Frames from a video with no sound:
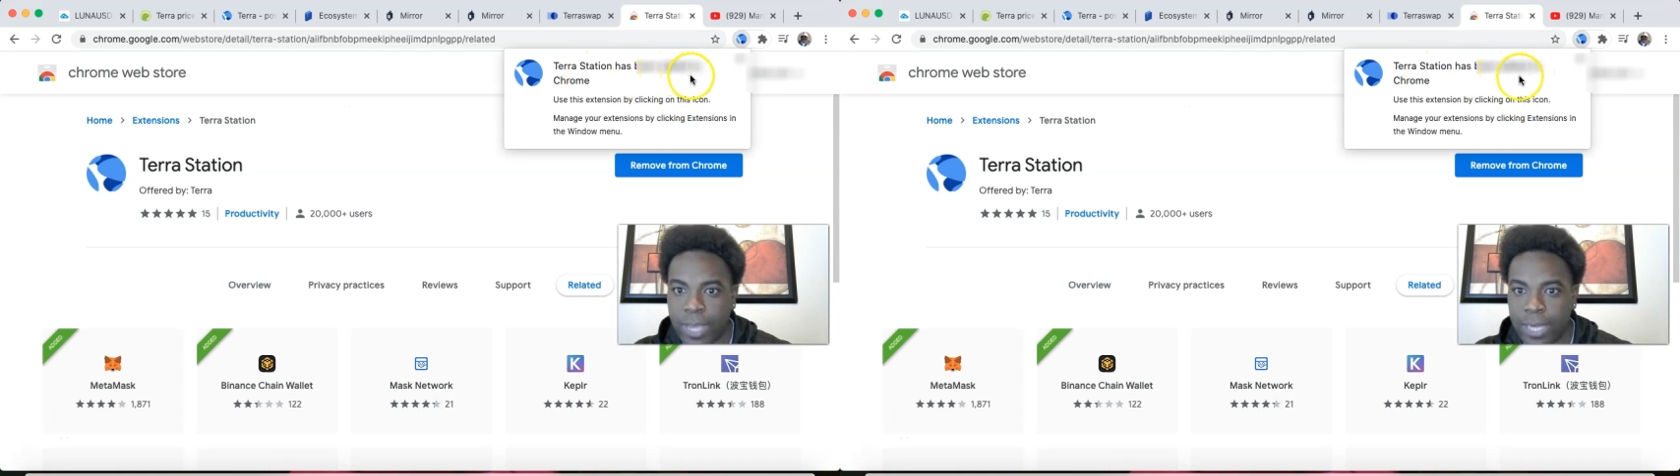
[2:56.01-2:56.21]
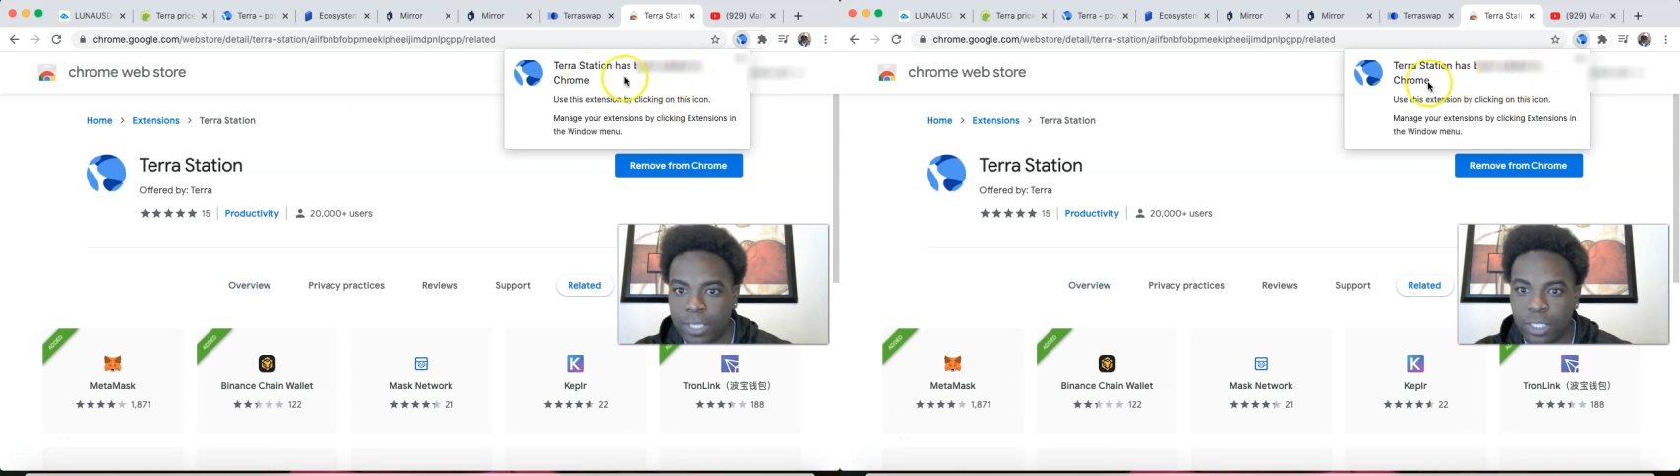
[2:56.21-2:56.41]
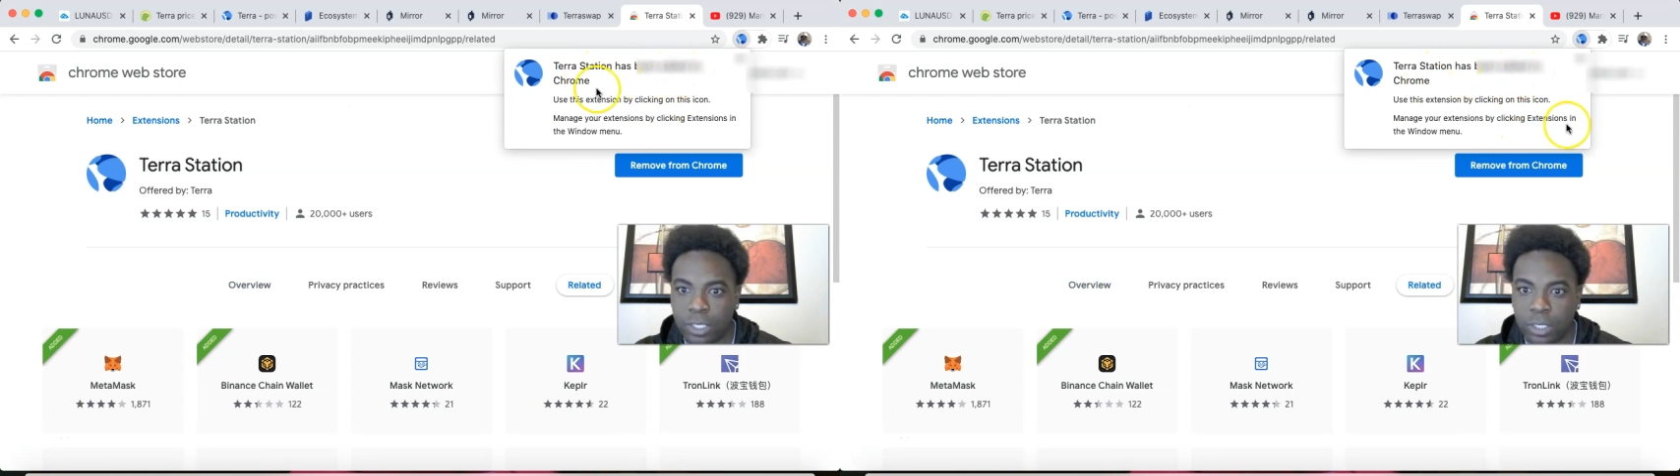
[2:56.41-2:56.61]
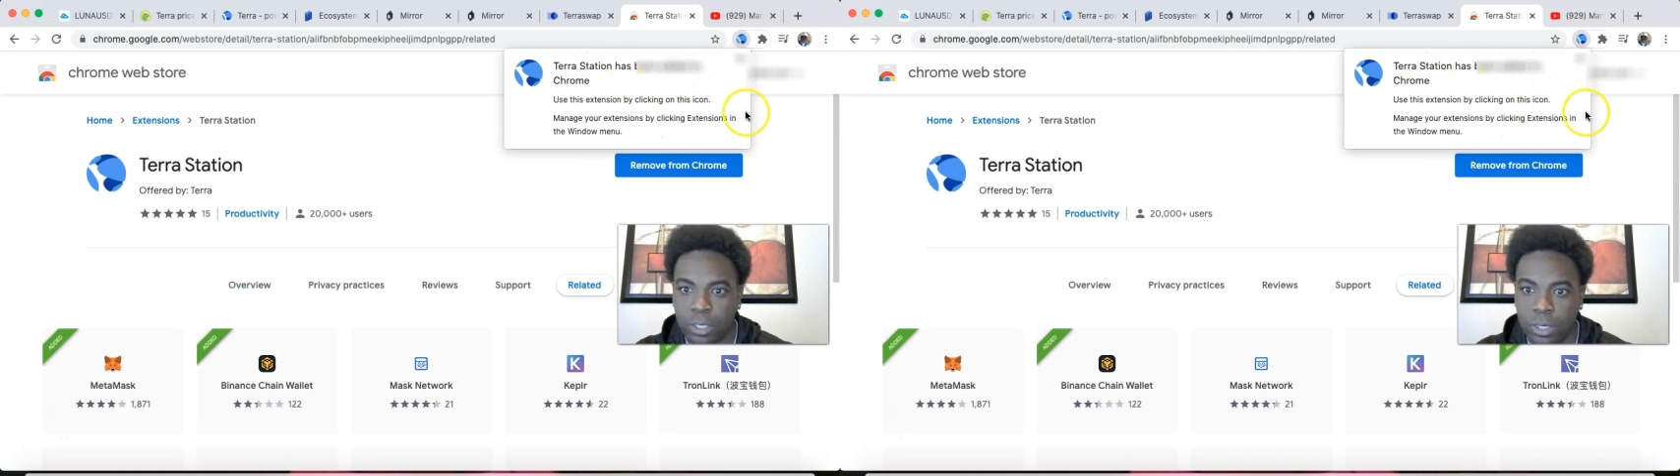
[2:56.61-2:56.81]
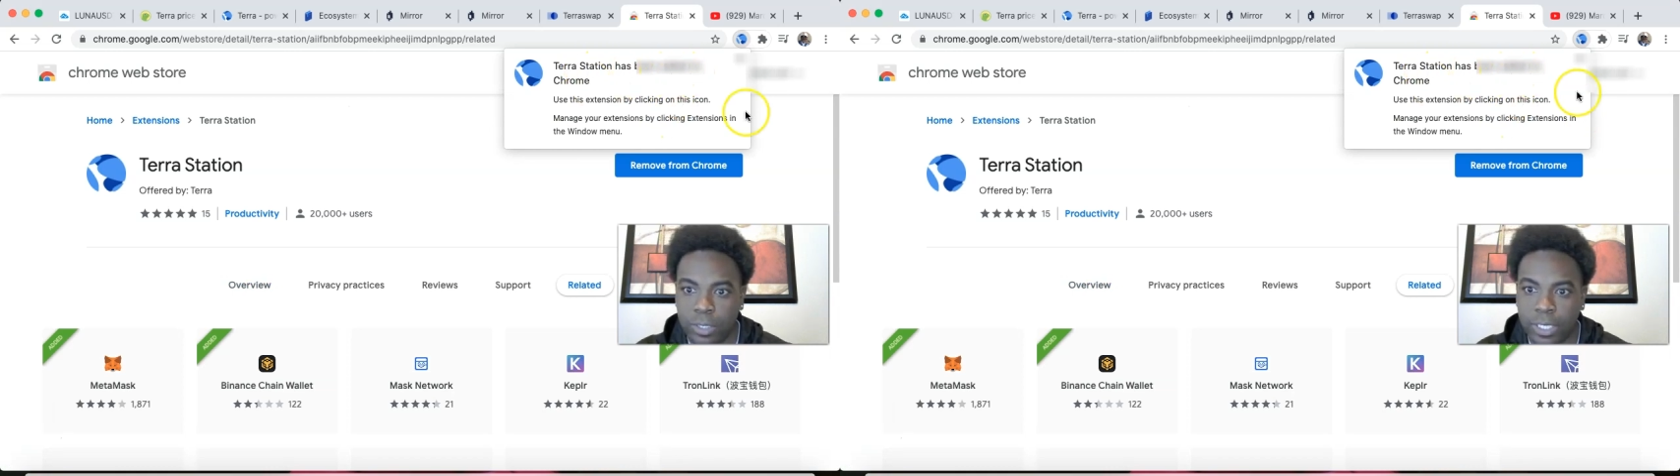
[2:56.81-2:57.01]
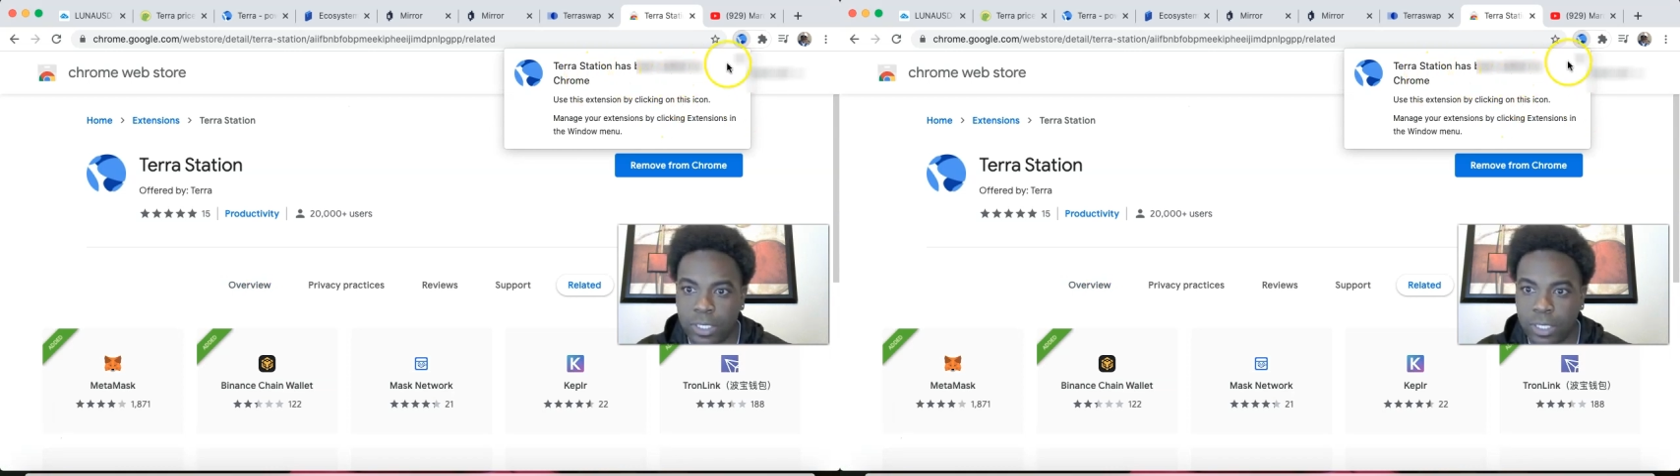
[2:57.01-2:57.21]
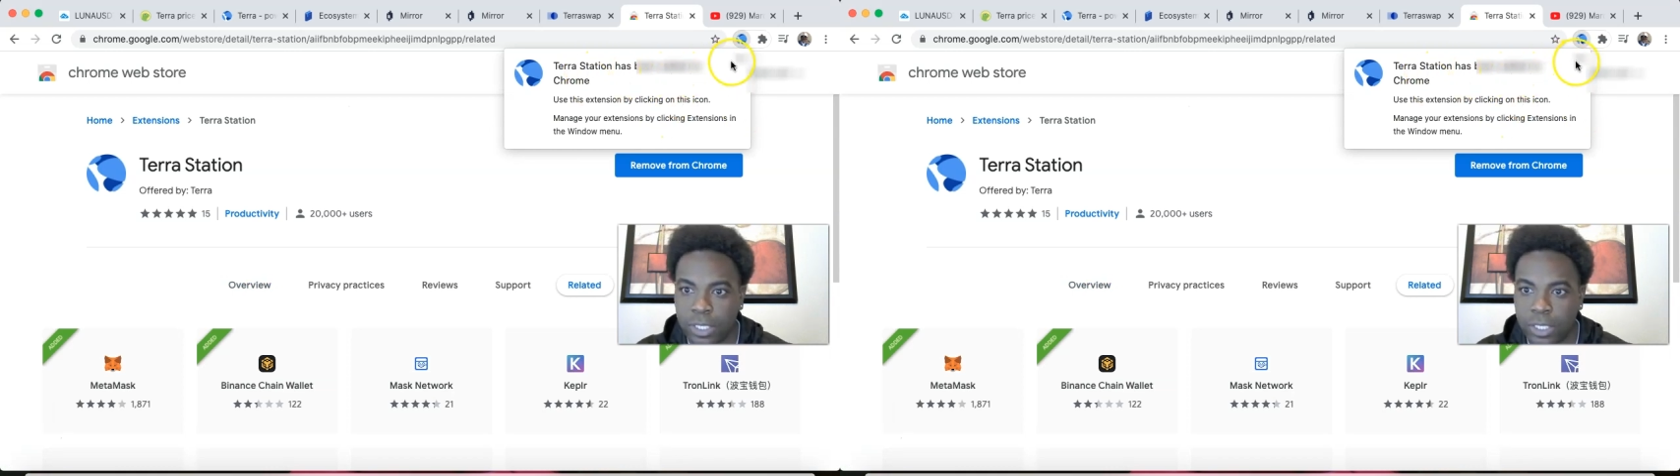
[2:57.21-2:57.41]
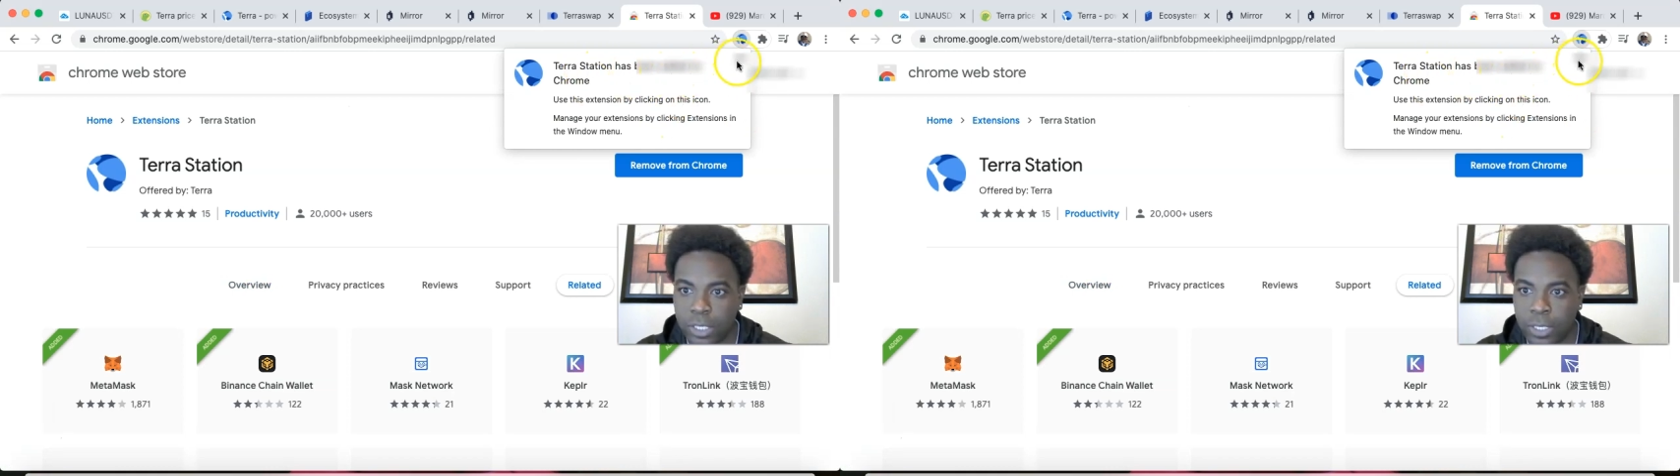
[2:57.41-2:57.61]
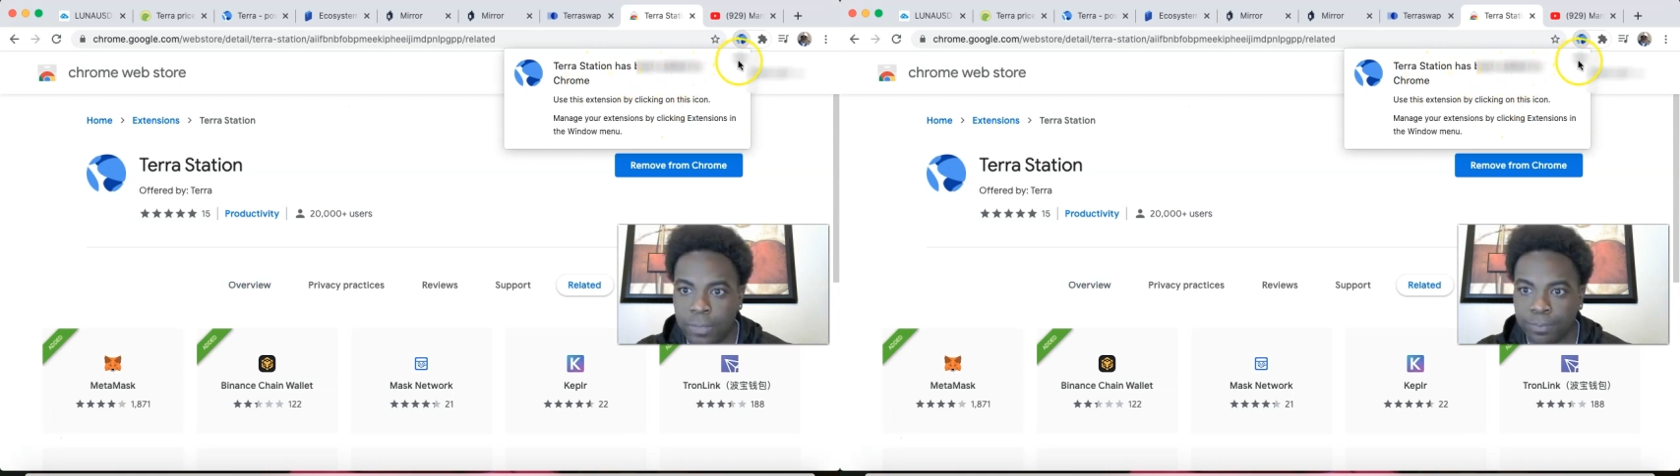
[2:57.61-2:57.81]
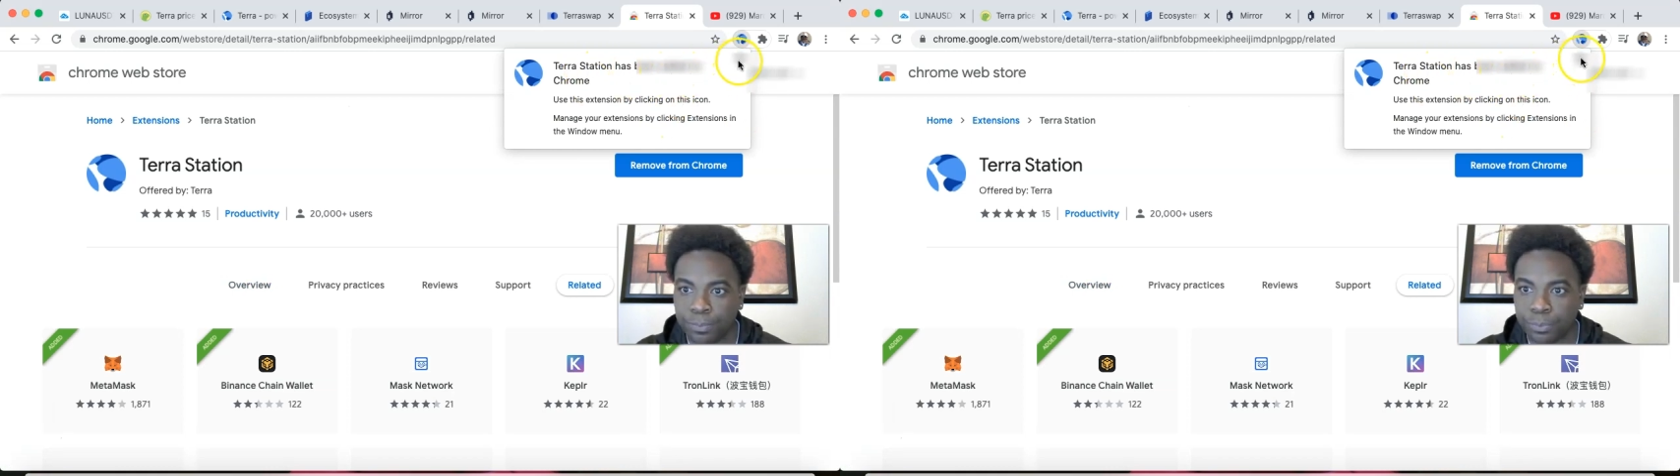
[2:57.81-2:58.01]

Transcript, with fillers: added to the Chrome extension.